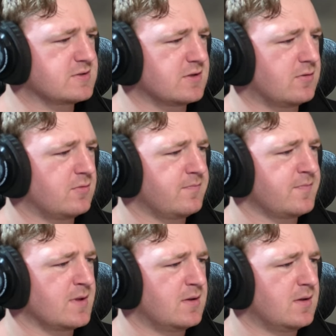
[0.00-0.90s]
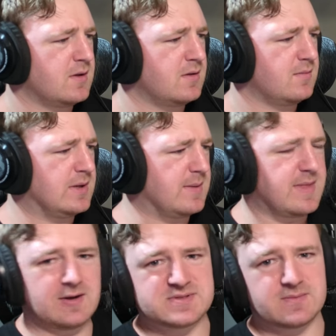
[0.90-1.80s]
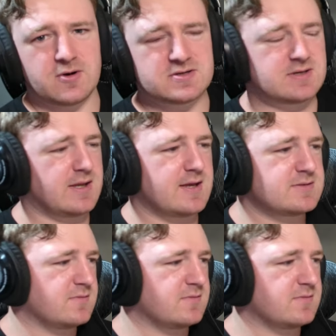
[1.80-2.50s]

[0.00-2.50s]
So yeah, that helps the margin, I guess.